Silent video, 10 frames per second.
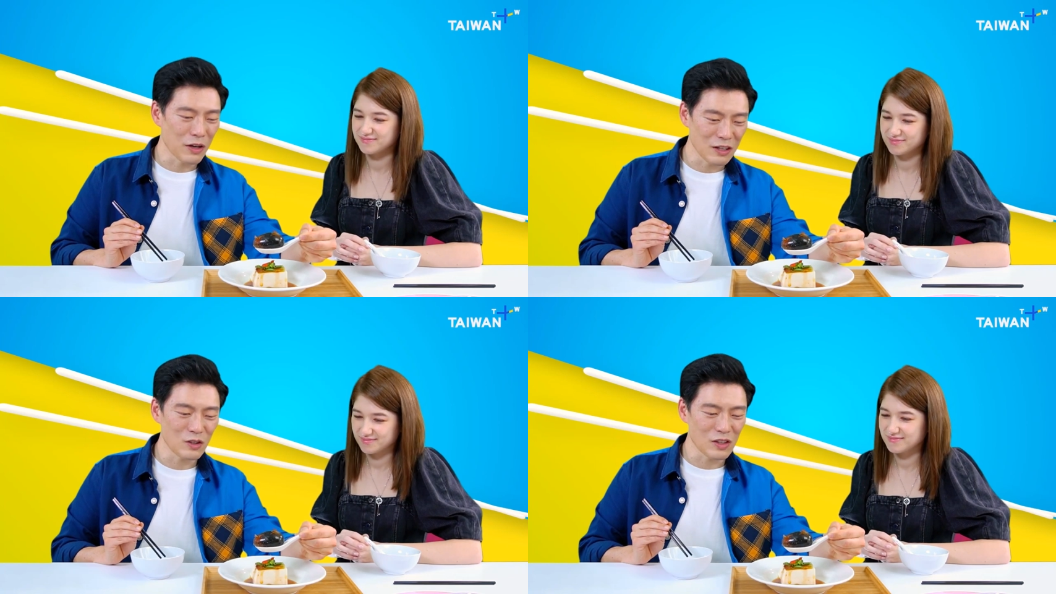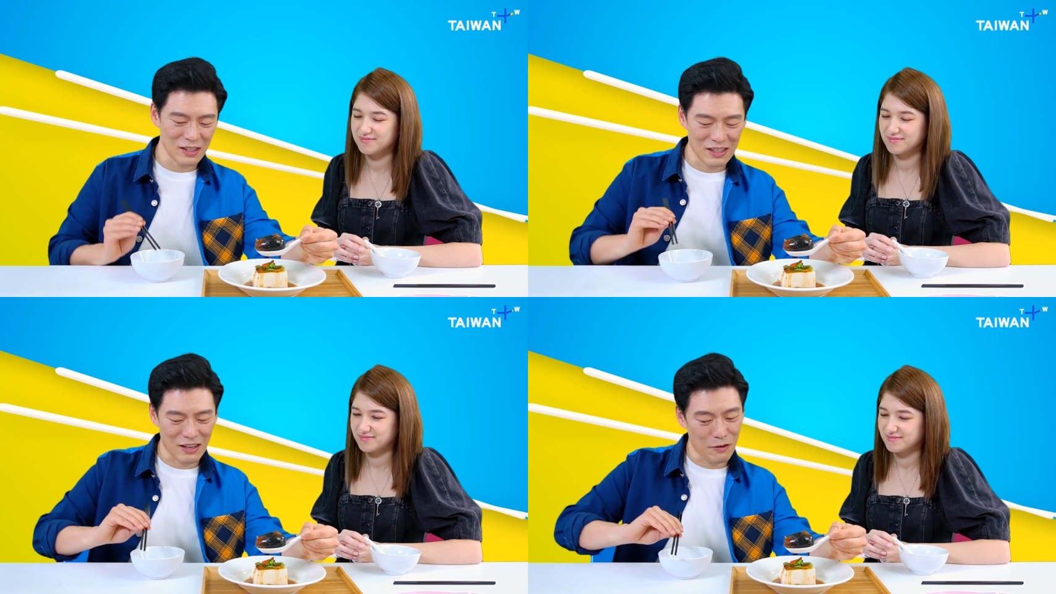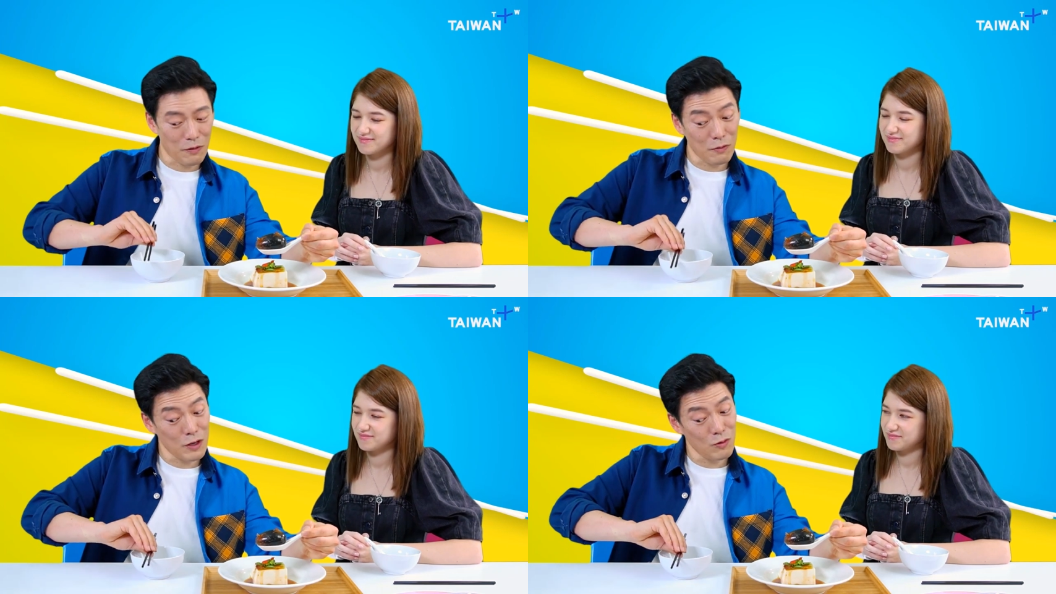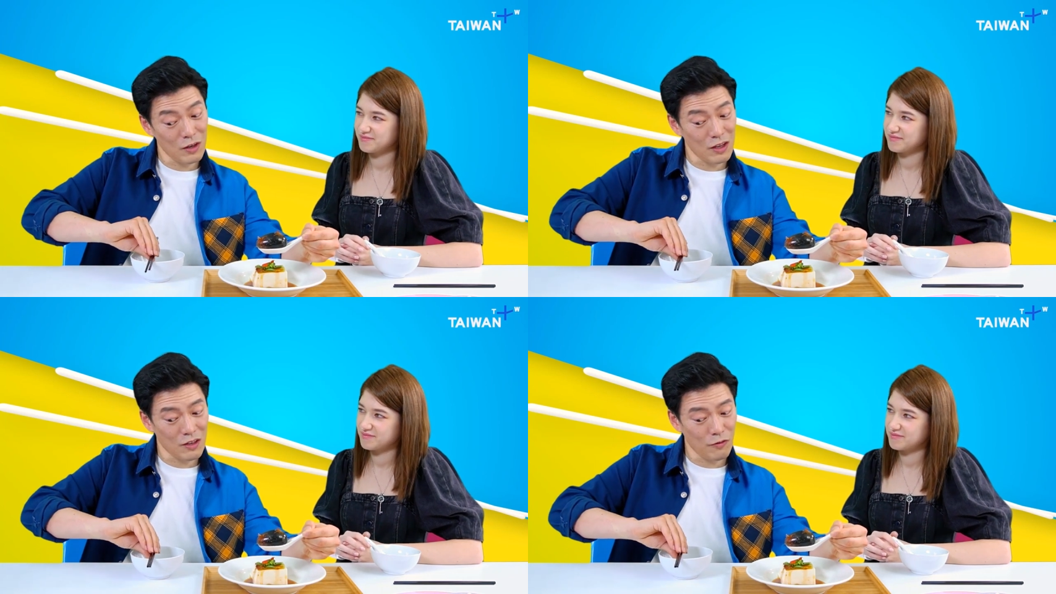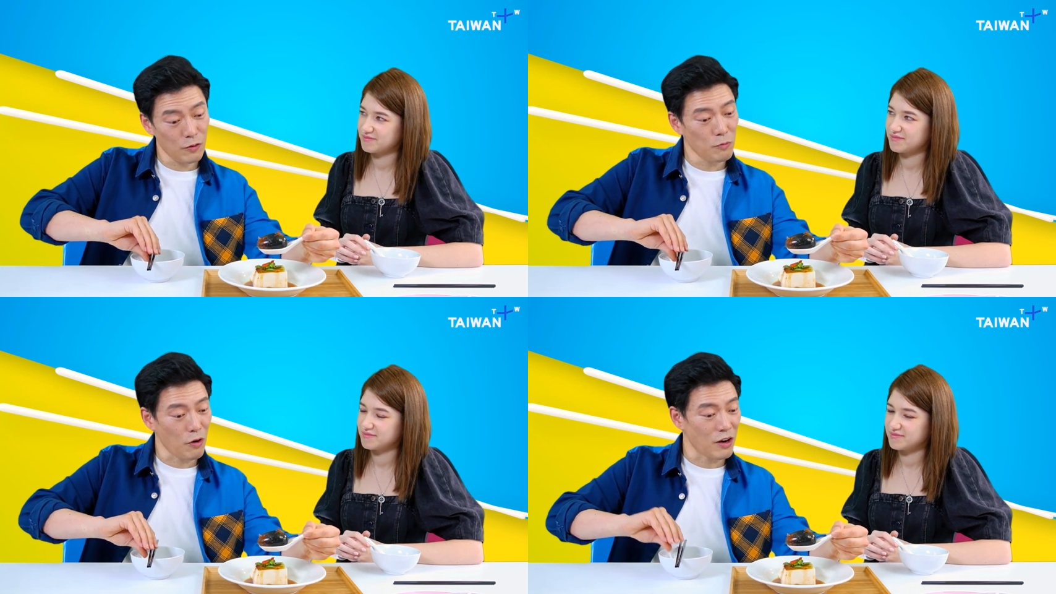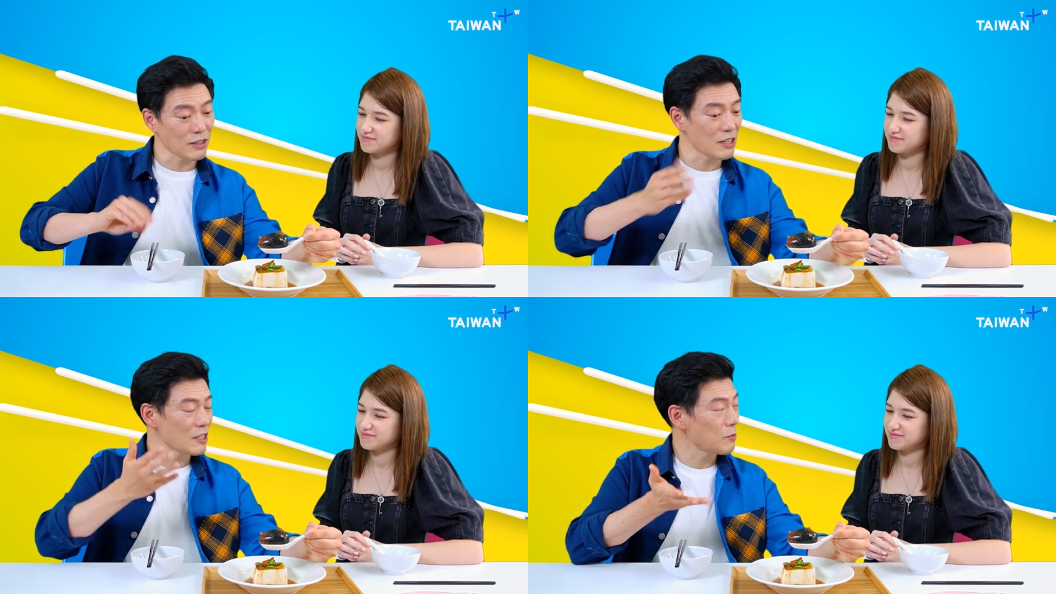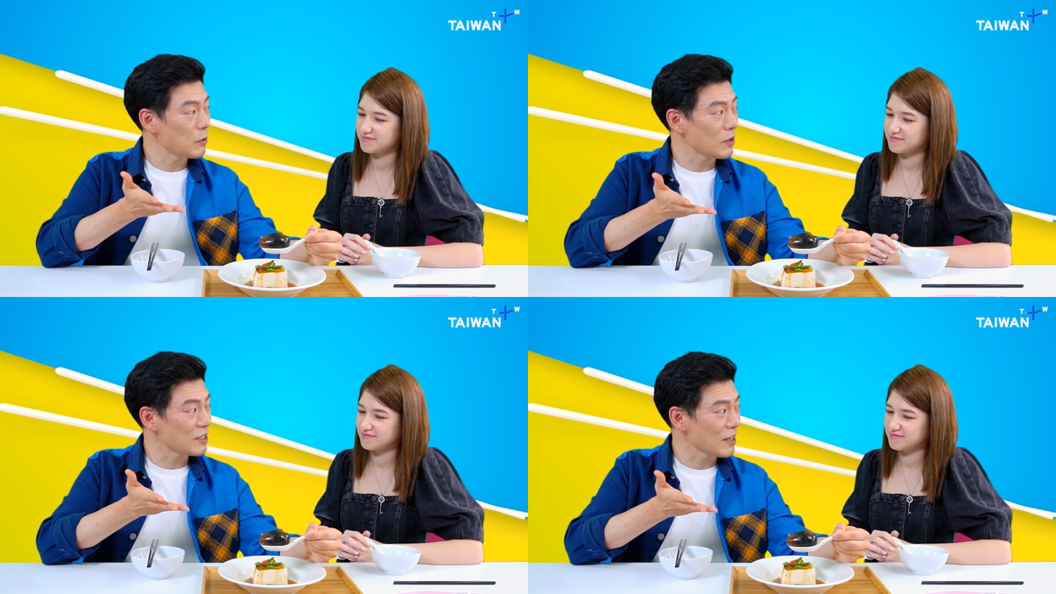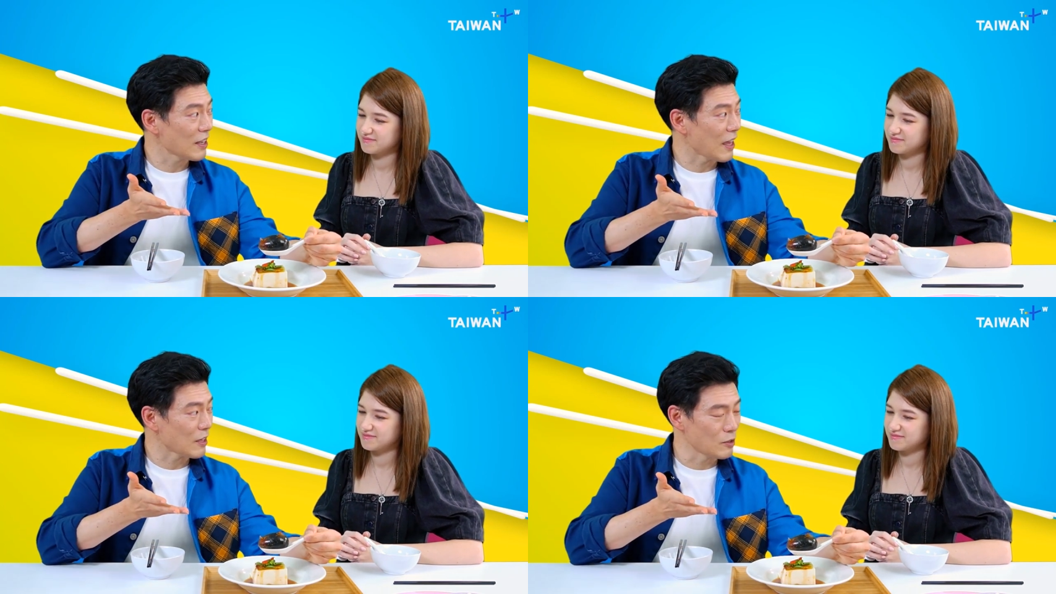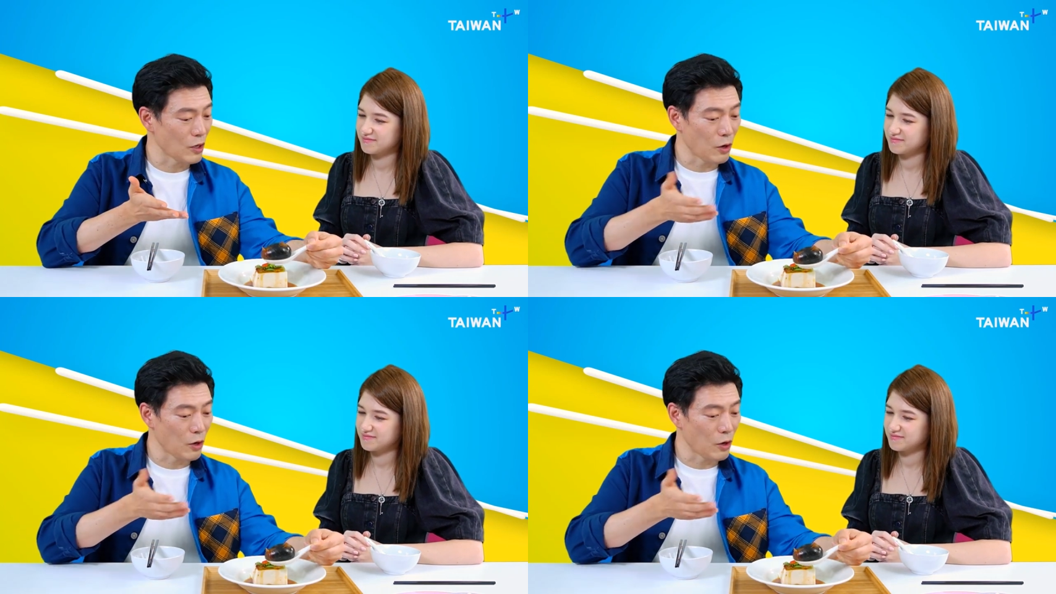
Speaker 1: but it's just a very unique food product and it's made with duck eggs.